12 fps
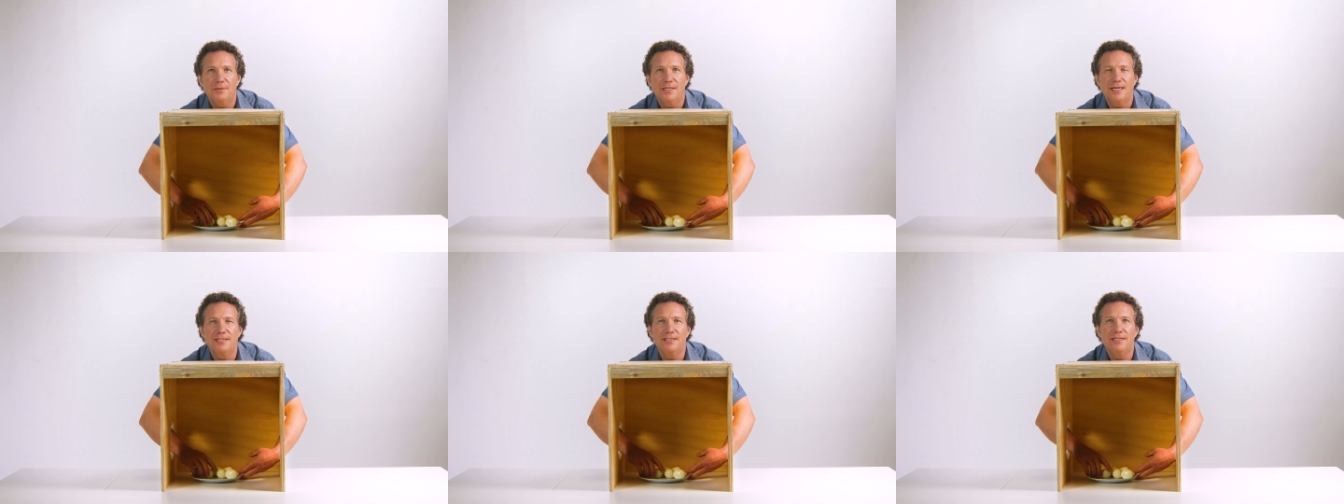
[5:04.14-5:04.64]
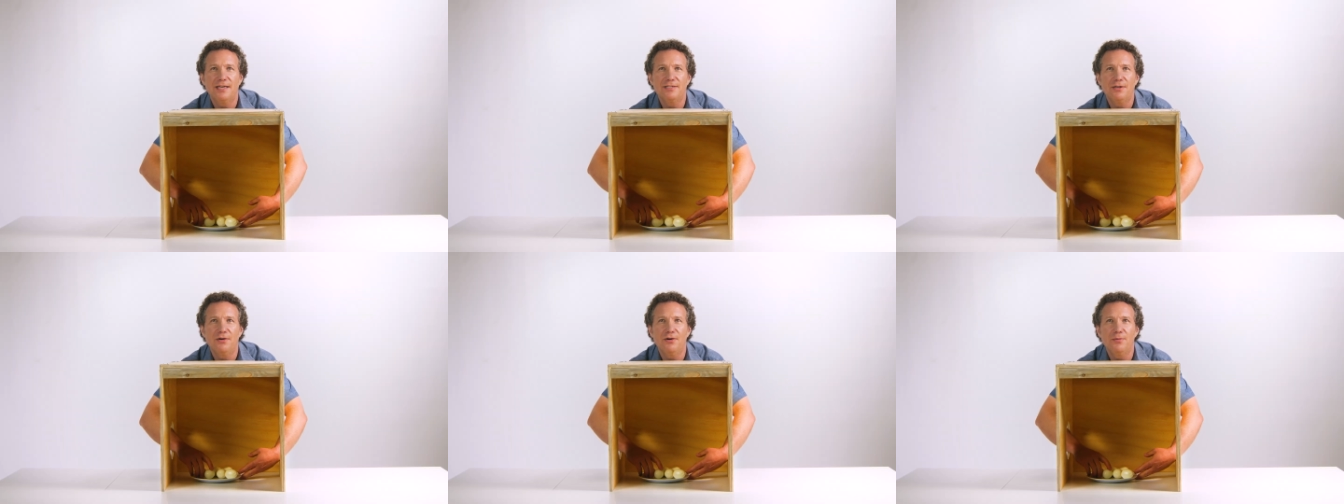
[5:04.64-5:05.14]
Guessing that's
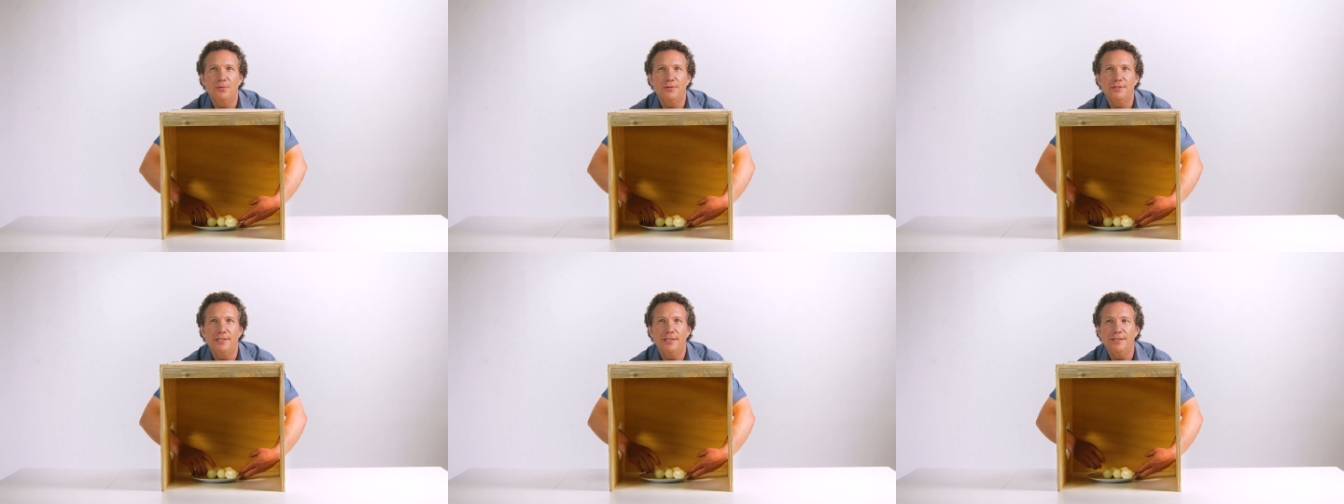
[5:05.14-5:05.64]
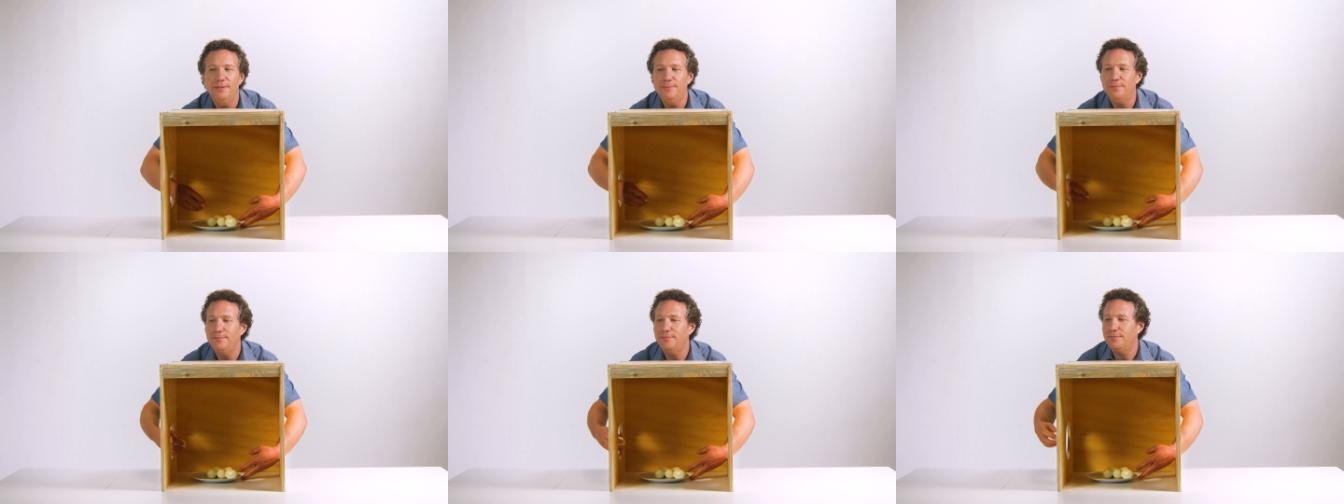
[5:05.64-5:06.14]
a hard-boiled egg.
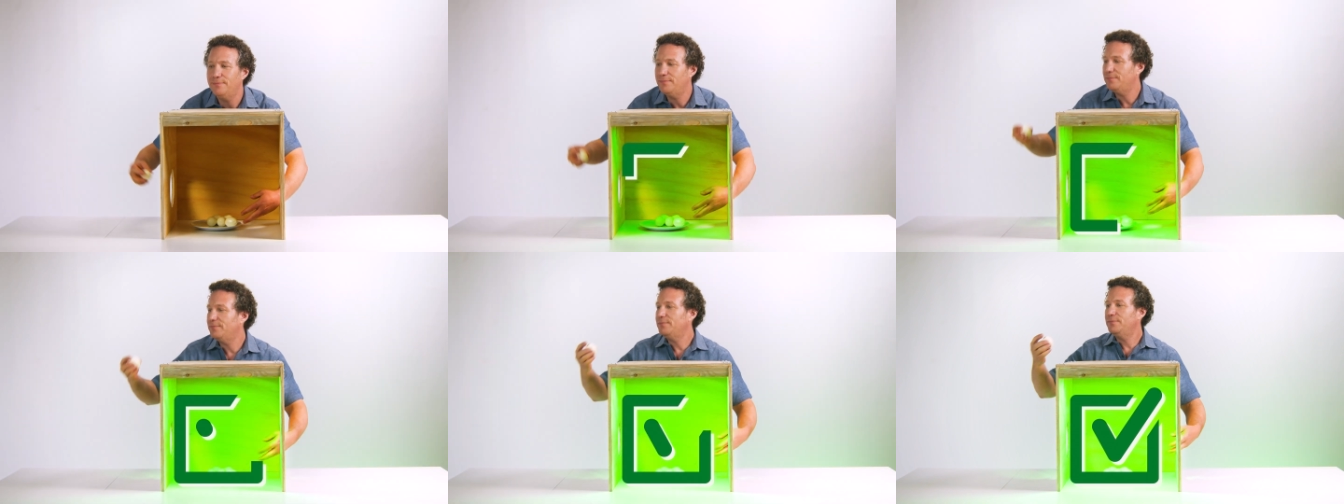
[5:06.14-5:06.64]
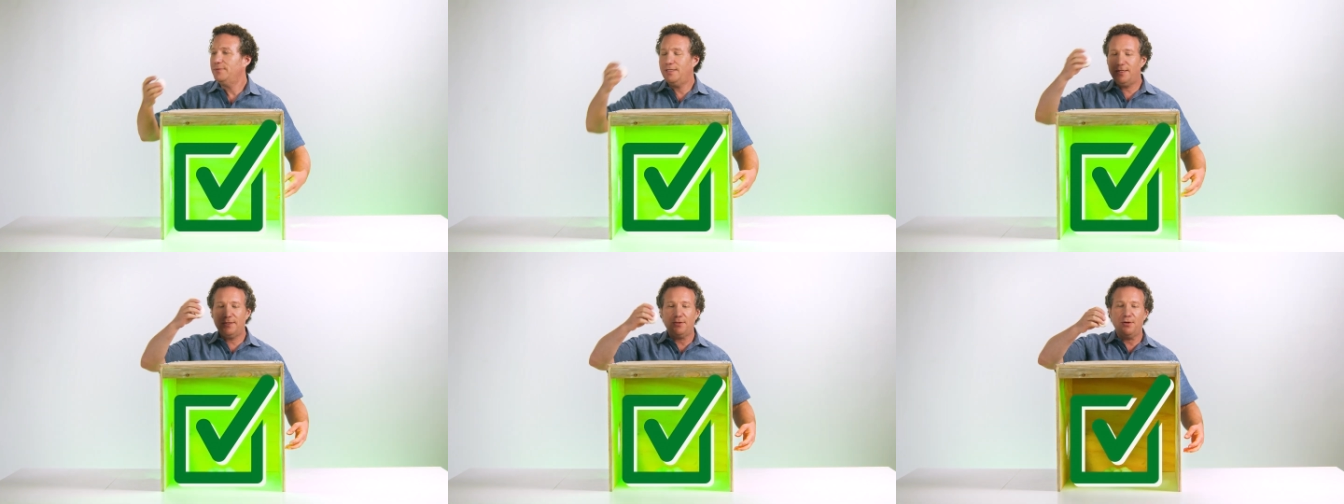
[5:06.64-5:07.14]
It
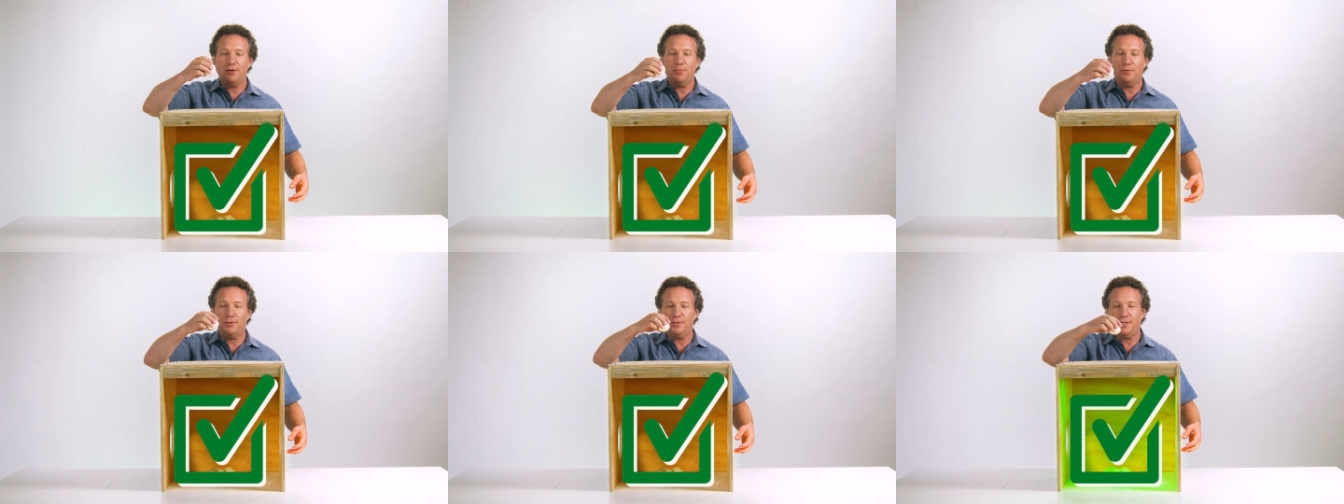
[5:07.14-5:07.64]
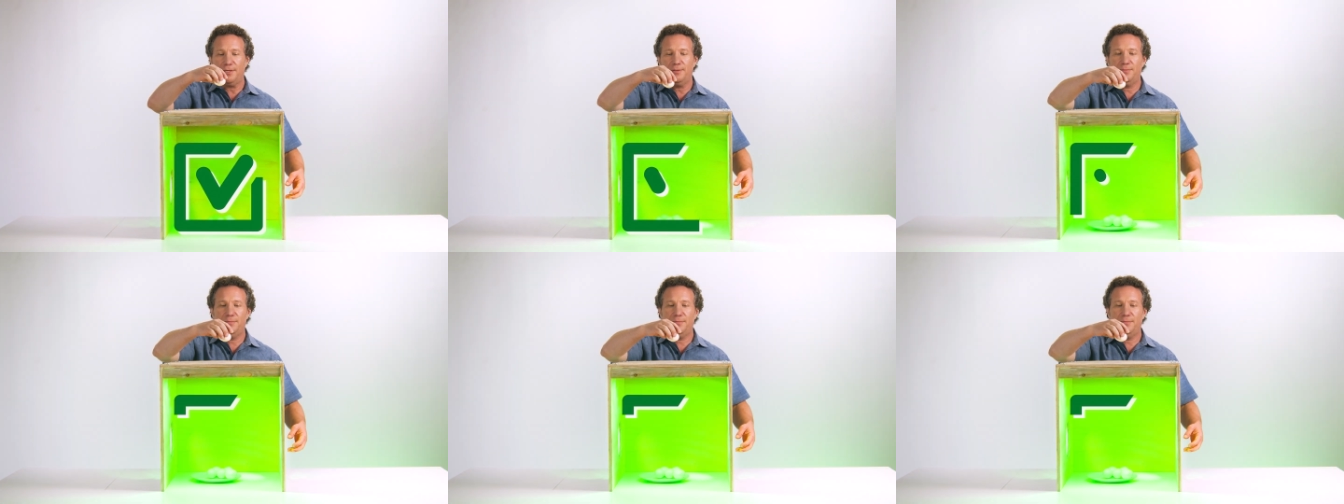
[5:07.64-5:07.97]
is a hard-boiled egg.